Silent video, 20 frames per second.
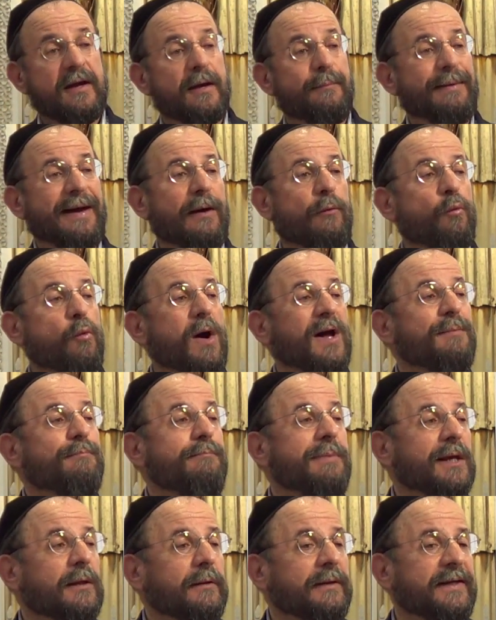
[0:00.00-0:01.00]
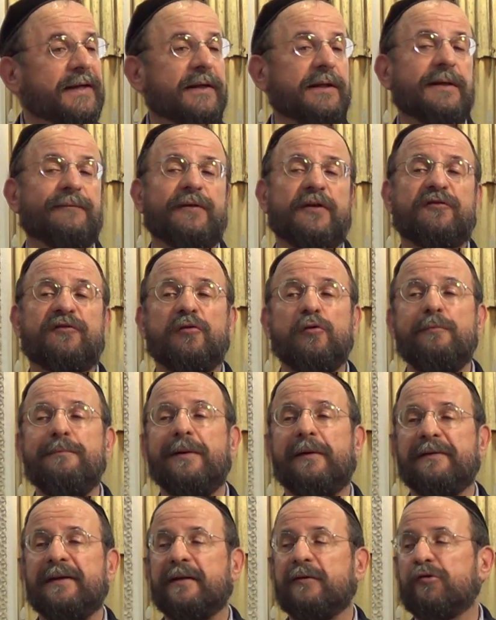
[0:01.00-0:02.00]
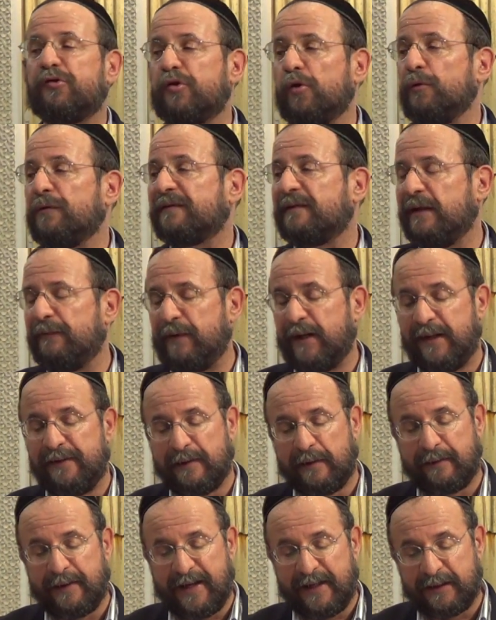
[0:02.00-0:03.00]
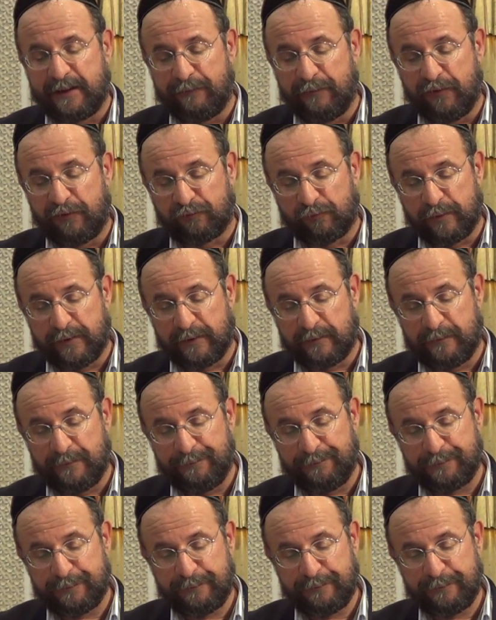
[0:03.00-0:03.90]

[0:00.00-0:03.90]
about 1 million of the 2 million Jews living in the land of Israel.